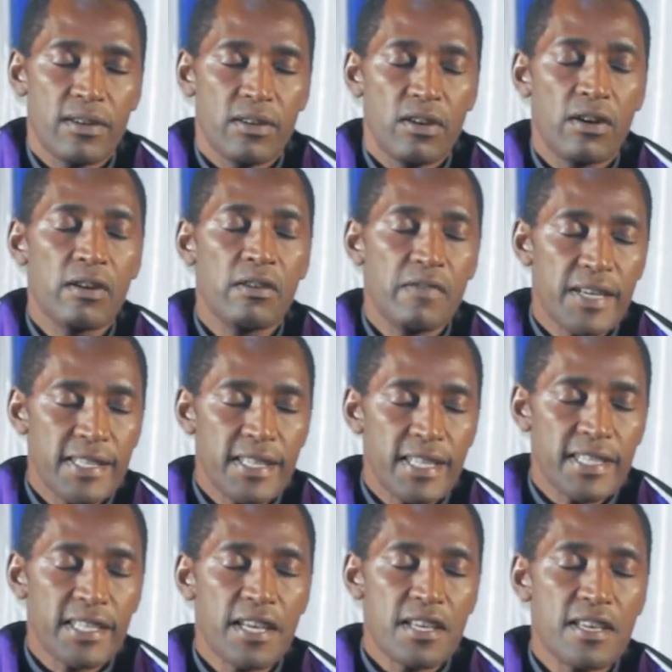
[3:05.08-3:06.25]
all of us
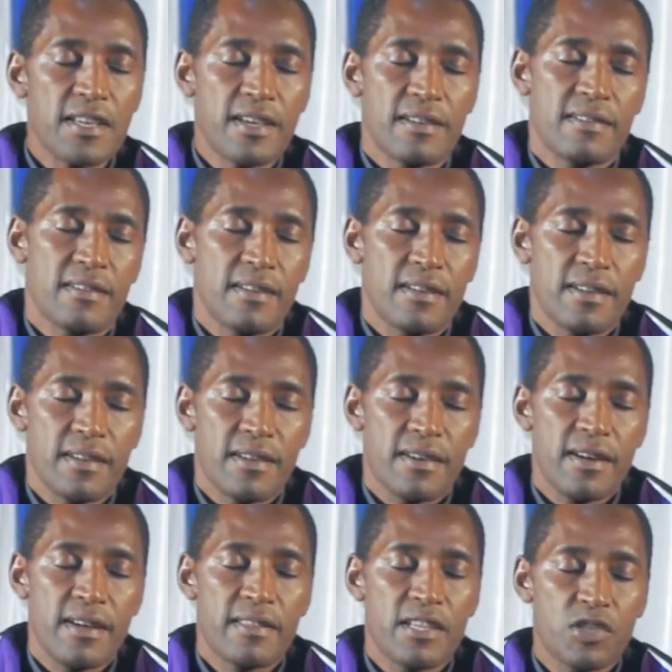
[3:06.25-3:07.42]
that are here.
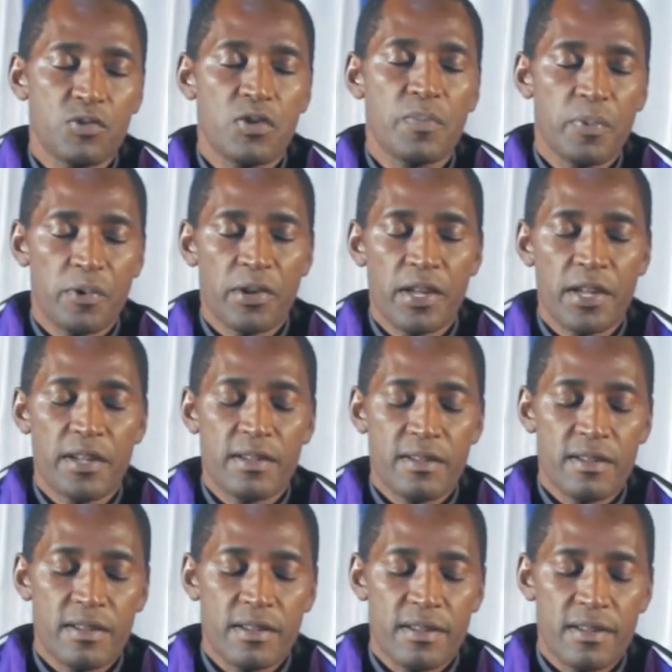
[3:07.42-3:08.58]
And this we
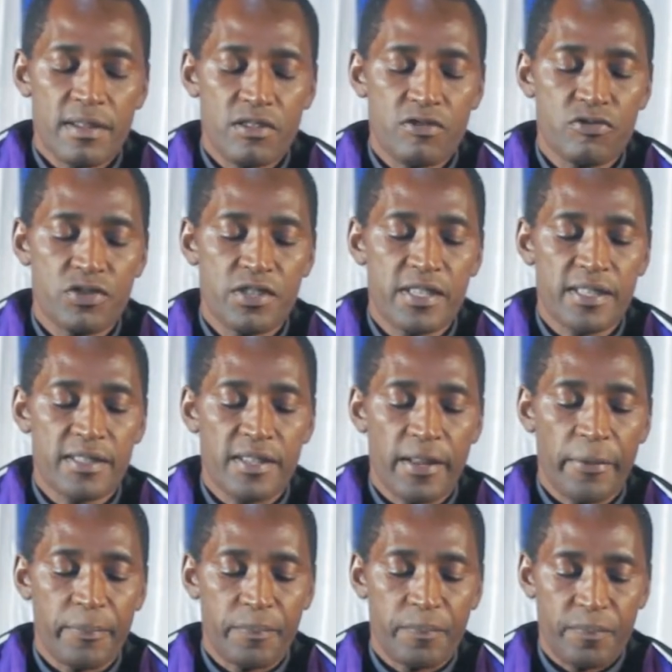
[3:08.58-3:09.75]
pray in Jesus'
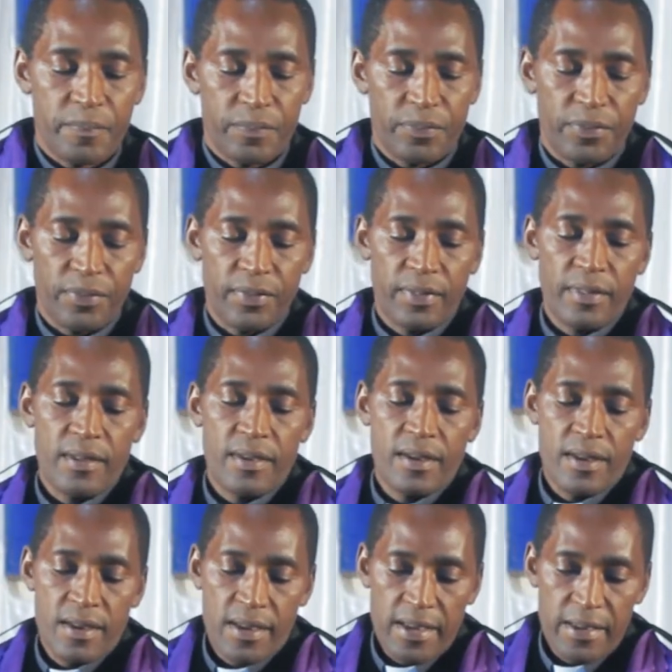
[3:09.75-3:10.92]
name.
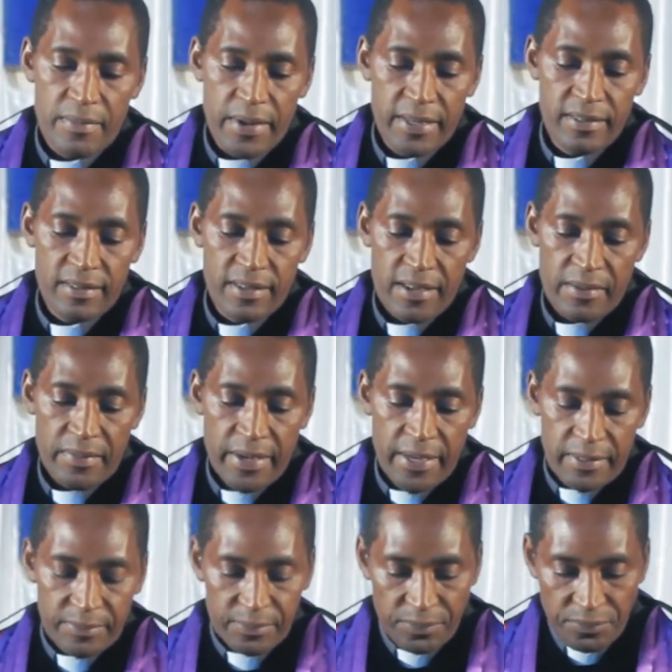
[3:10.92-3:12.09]
Amen.
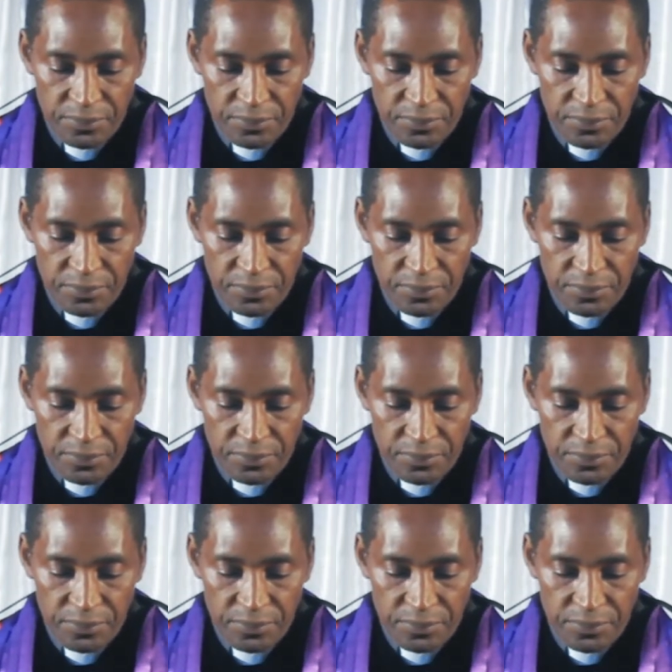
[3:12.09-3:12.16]
Amen.